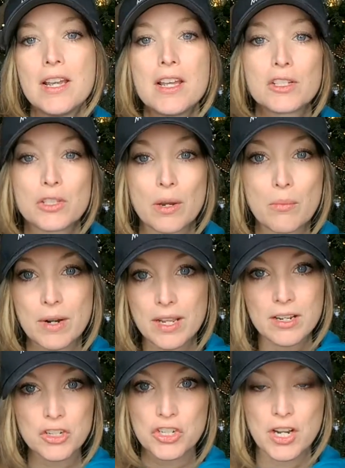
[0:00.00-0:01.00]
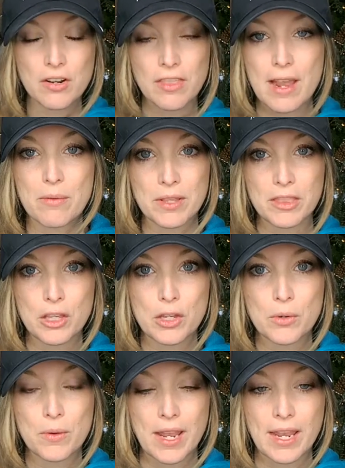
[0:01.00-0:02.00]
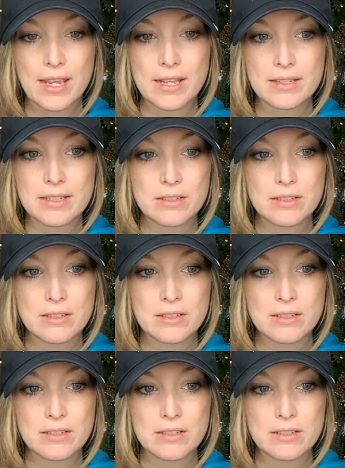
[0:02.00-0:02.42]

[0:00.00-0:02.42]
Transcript: So I wanted to share that with you and